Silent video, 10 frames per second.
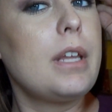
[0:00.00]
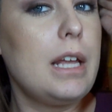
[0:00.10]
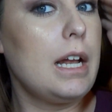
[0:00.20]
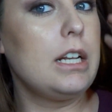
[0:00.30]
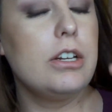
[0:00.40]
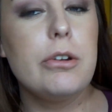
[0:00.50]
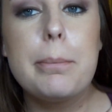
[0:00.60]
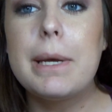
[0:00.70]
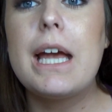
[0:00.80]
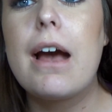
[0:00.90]
And I do
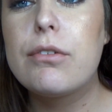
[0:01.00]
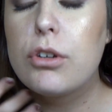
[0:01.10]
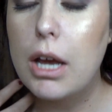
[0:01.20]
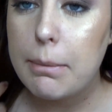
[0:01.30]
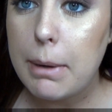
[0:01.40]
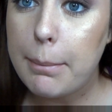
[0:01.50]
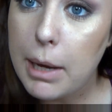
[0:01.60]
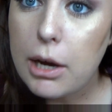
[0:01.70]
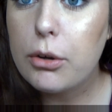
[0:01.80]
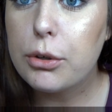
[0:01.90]
admit, after I had my
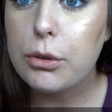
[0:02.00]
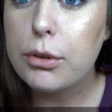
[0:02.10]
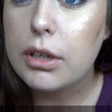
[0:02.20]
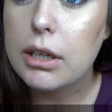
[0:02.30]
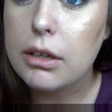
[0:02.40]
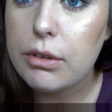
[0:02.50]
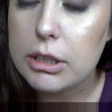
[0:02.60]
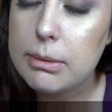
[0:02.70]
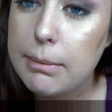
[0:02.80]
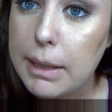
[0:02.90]
powder and the
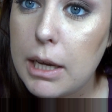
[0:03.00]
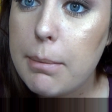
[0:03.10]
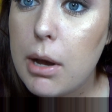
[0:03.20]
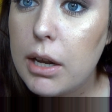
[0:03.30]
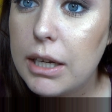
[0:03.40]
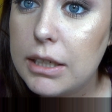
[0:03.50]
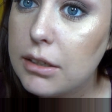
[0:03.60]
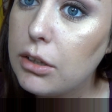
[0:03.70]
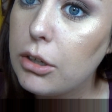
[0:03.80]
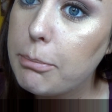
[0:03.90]
rest of my makeup on, it
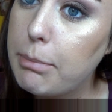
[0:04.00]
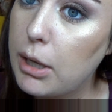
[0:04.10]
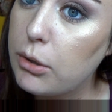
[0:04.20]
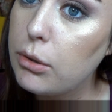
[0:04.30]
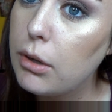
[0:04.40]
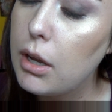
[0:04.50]
did look better.